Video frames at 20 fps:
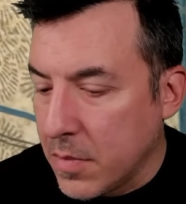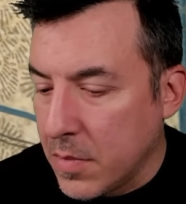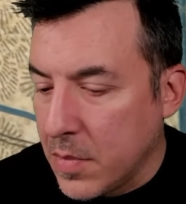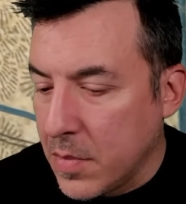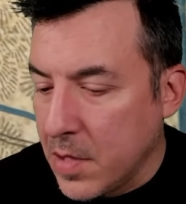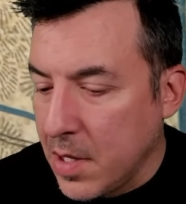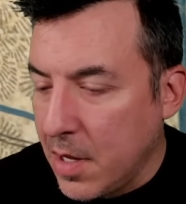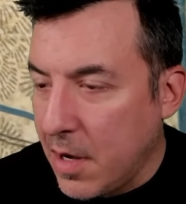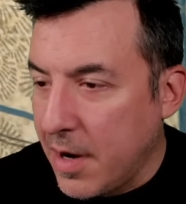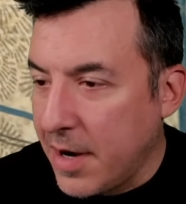
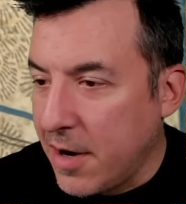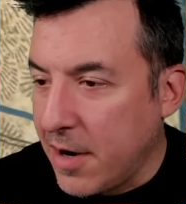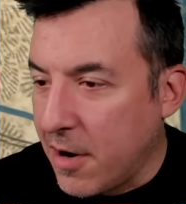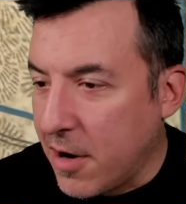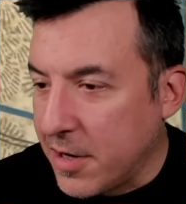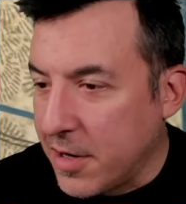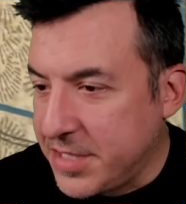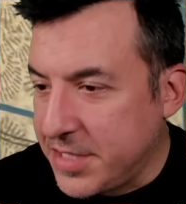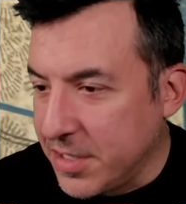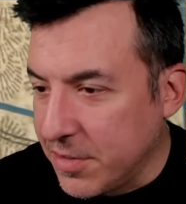Alright, our
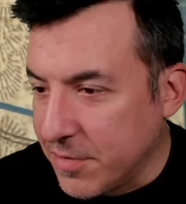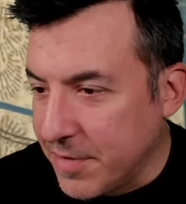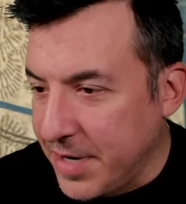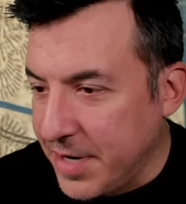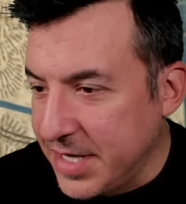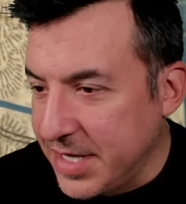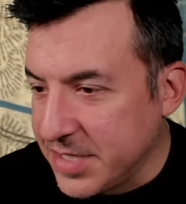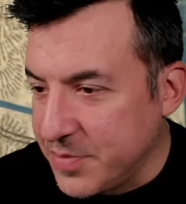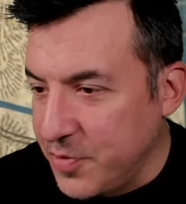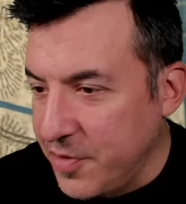artillery
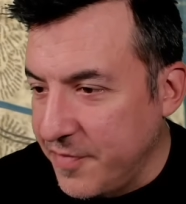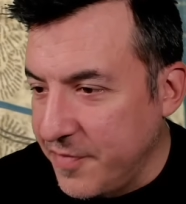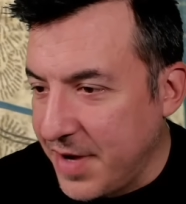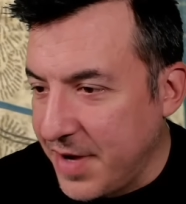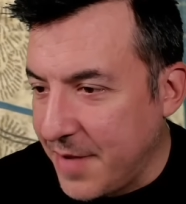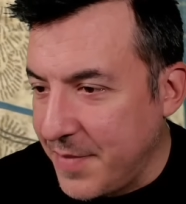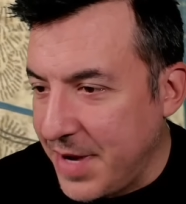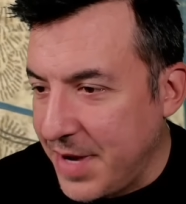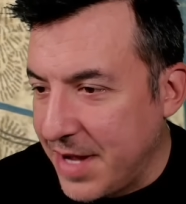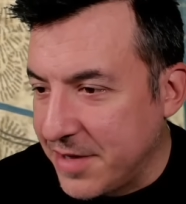has moved
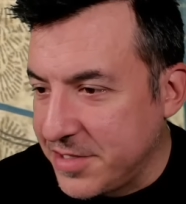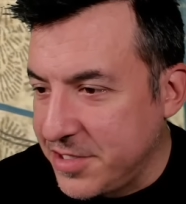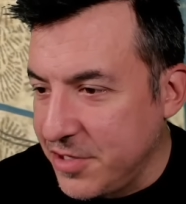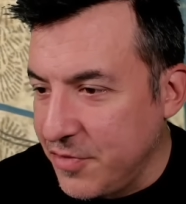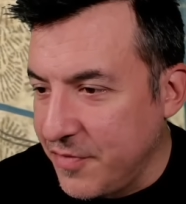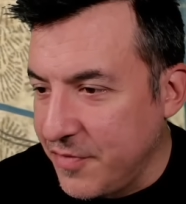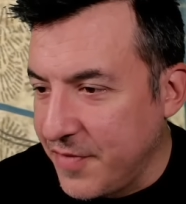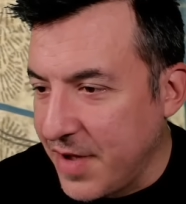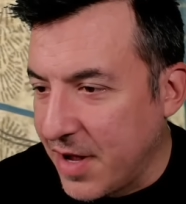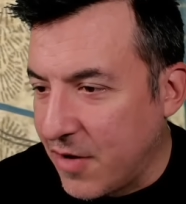up now too.
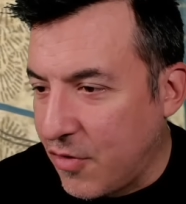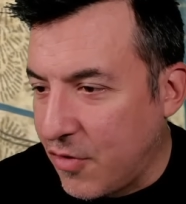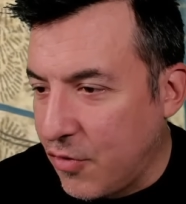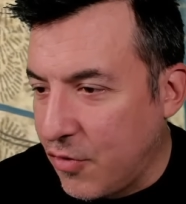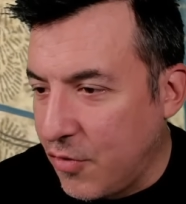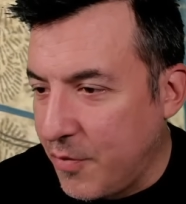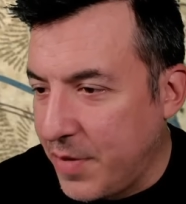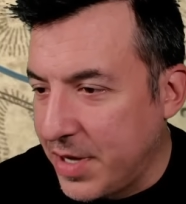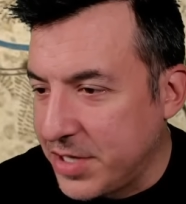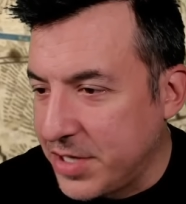We've got a whole bunch